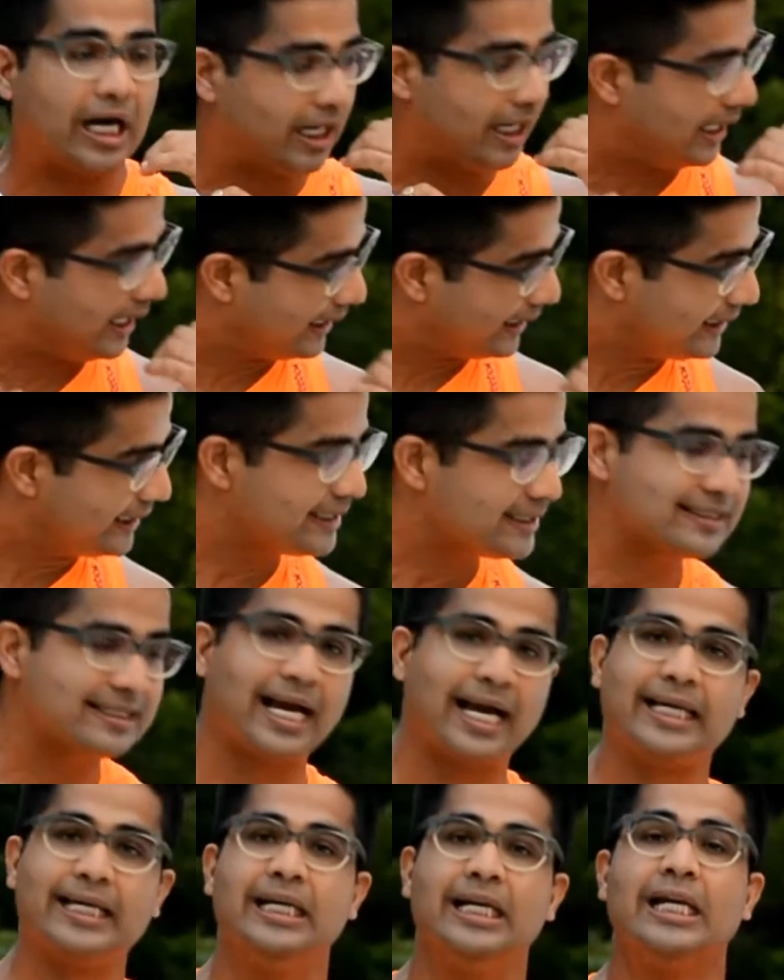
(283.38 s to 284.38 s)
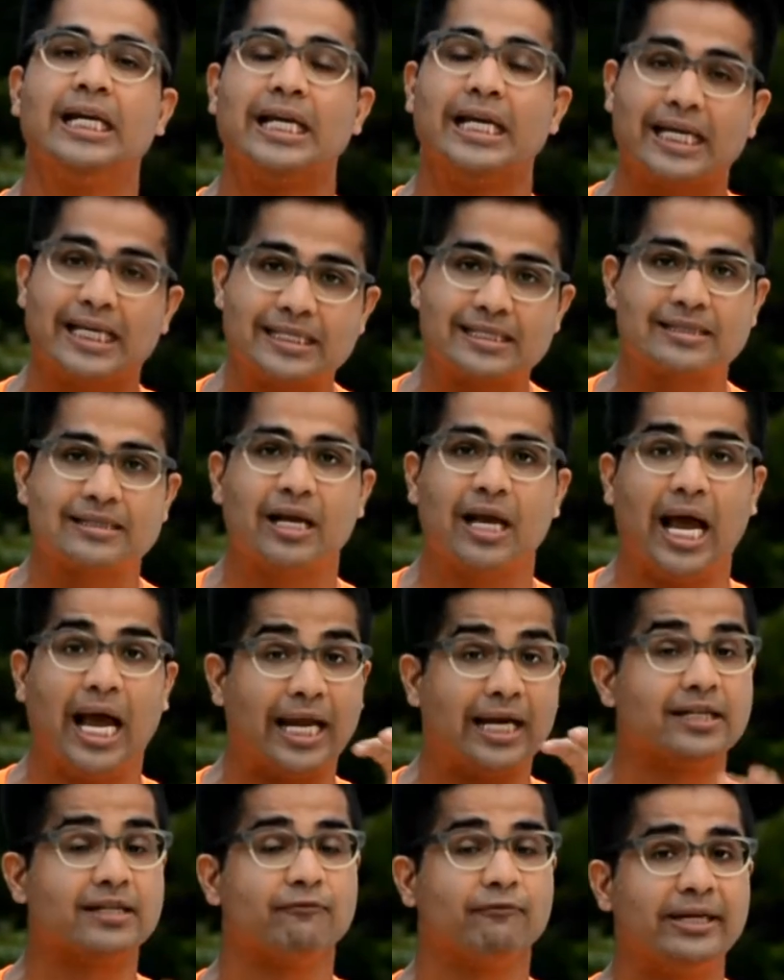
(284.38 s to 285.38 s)
any sign is,
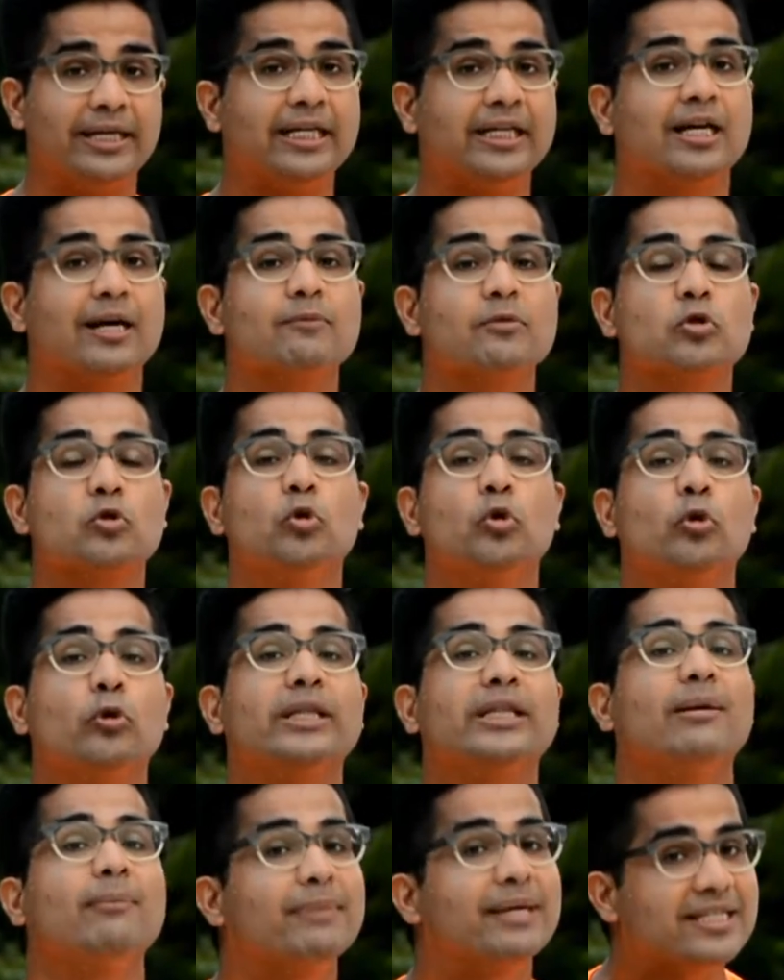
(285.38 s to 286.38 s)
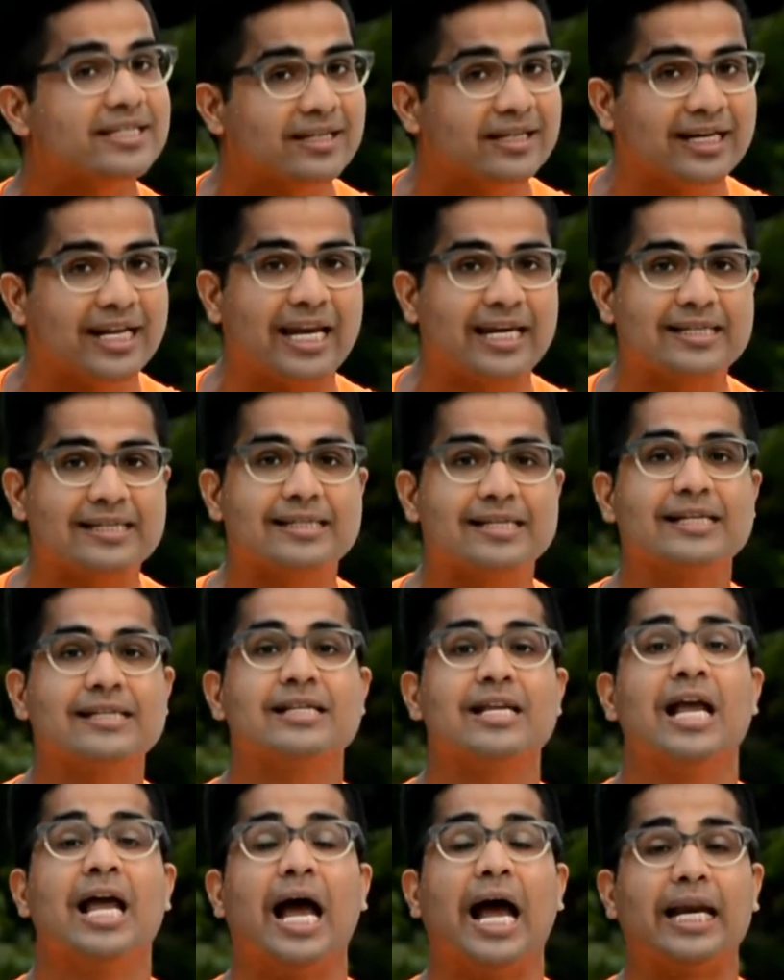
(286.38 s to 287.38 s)
and when it comes to doing the major analysis
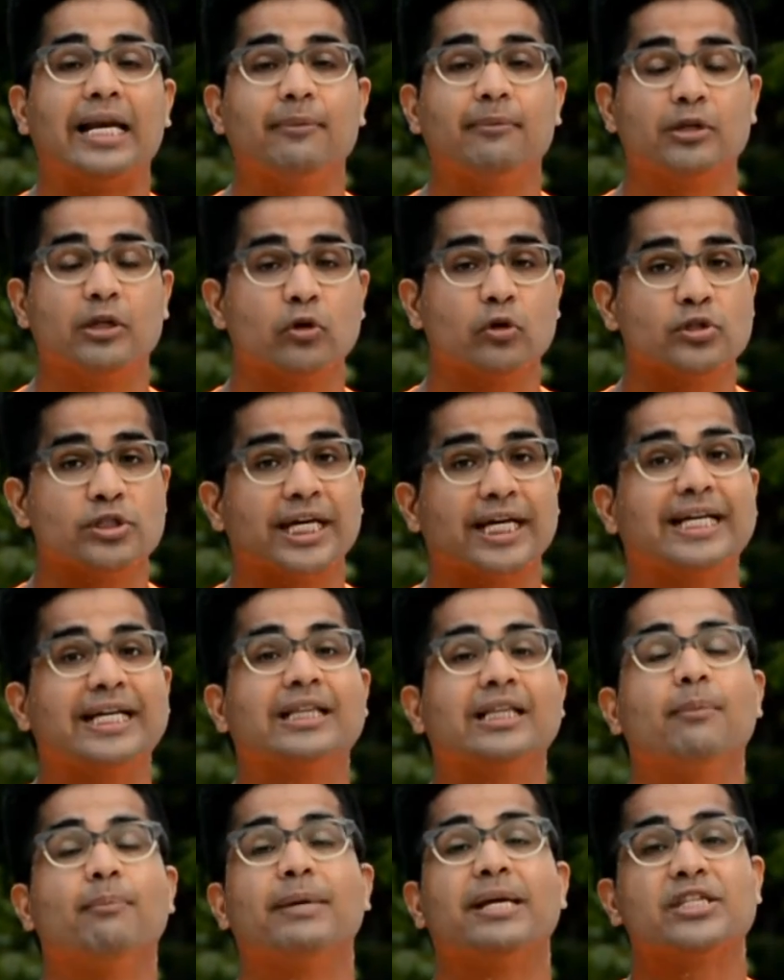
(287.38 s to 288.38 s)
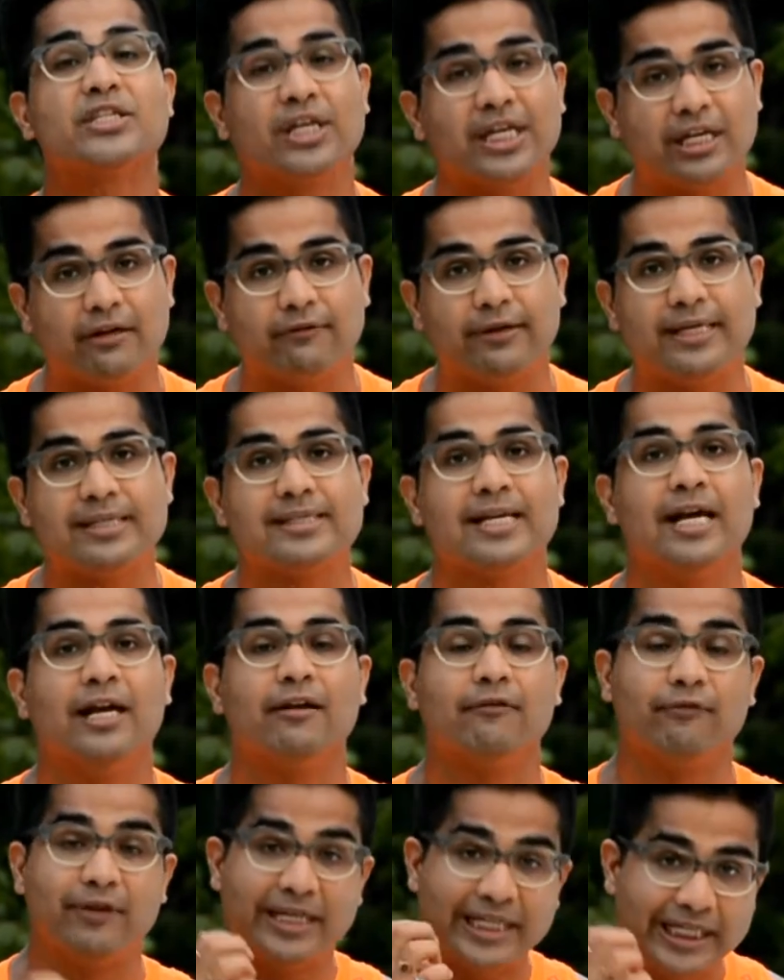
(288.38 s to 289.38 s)
and checking the major events,
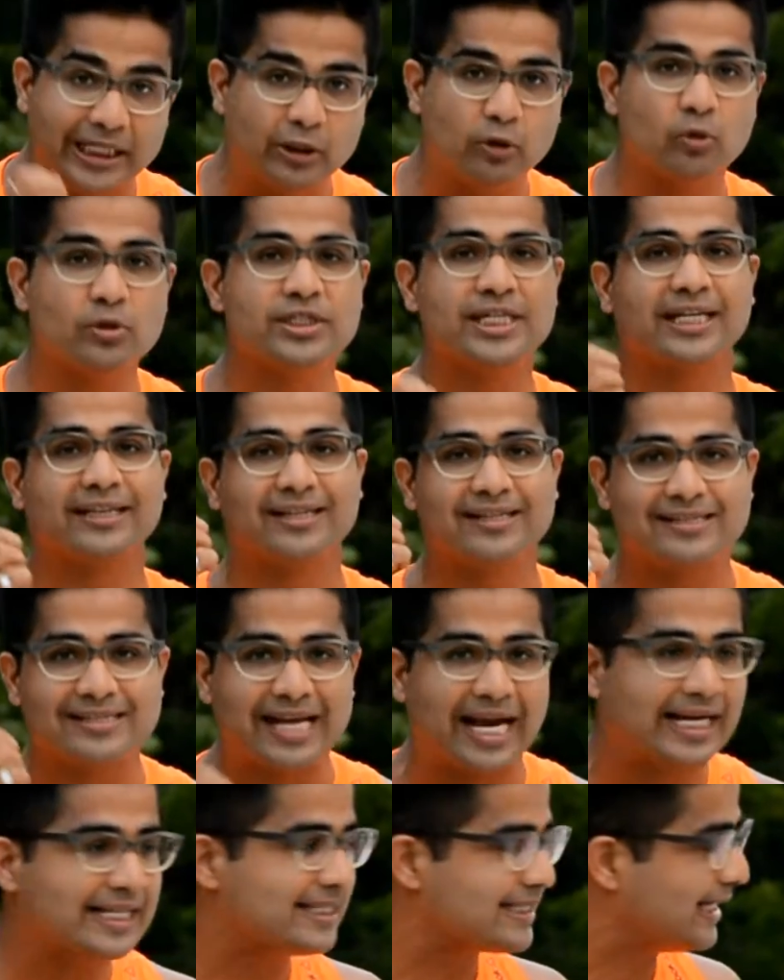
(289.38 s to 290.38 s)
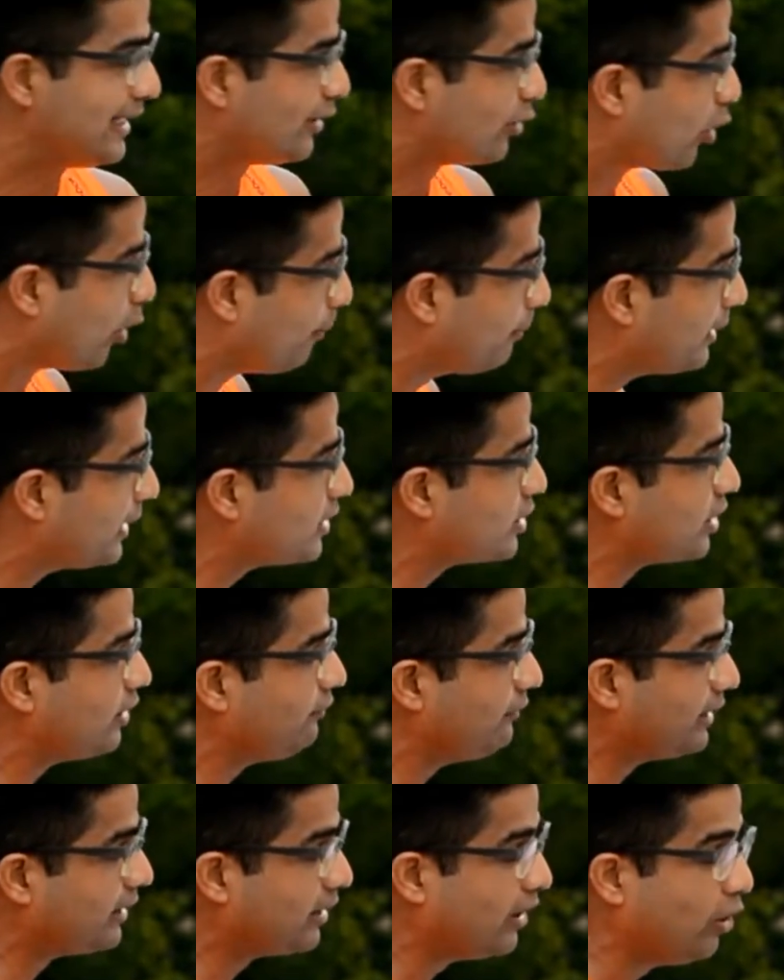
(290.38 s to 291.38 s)
we need to check the signs in combination
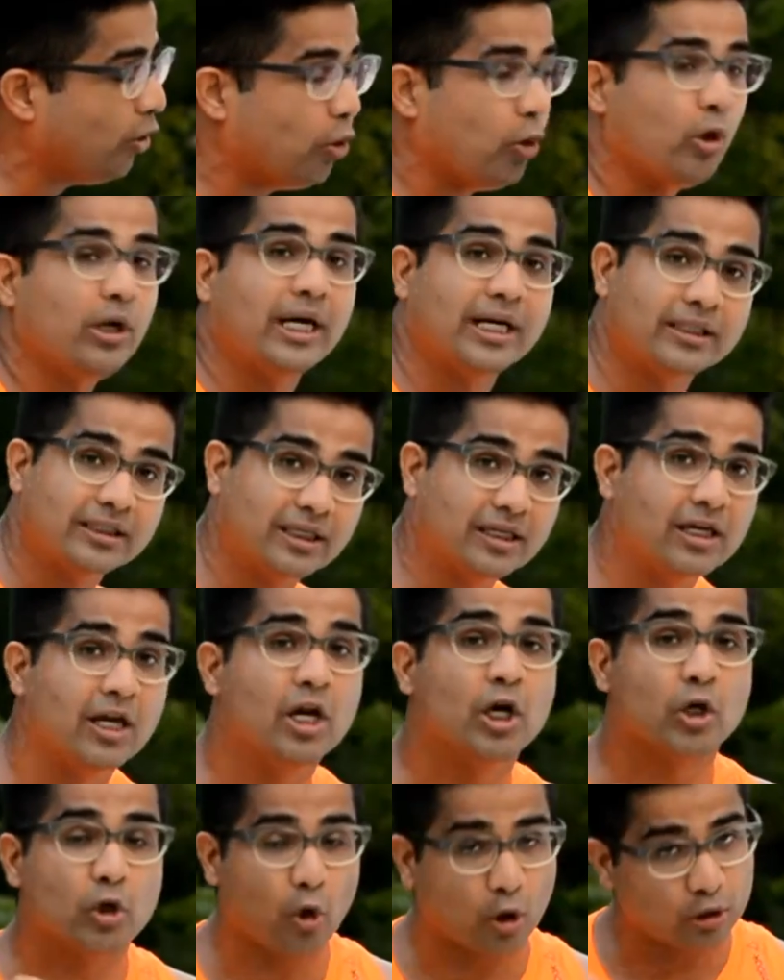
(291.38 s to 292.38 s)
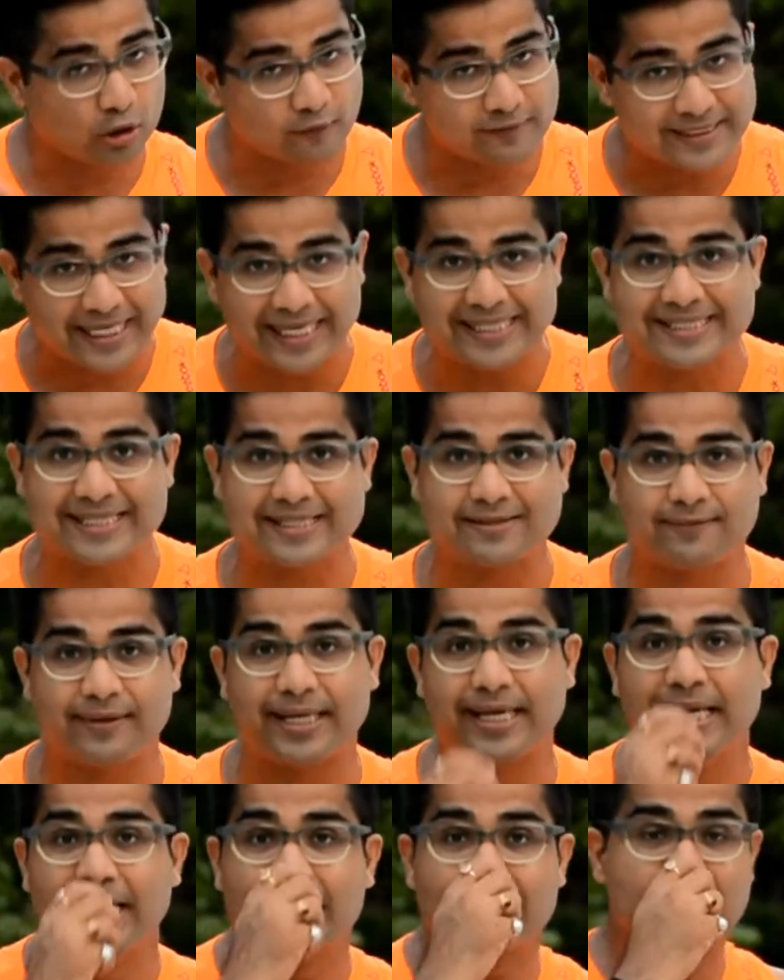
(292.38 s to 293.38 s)
with the whole other lot of signs as well.
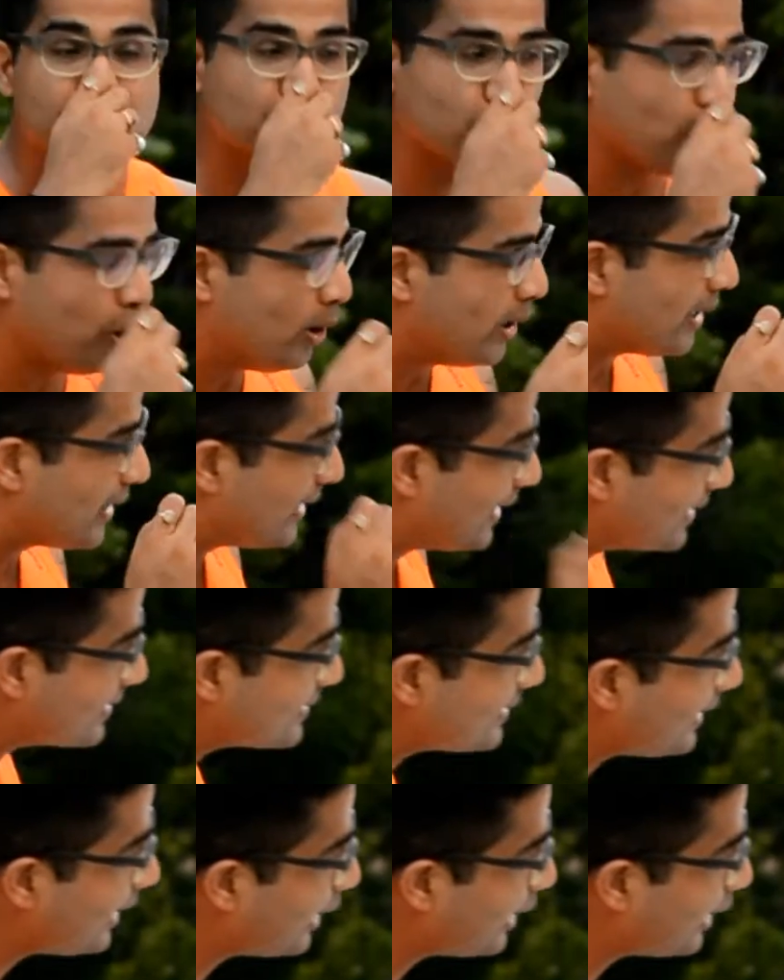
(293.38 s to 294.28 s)
So let's say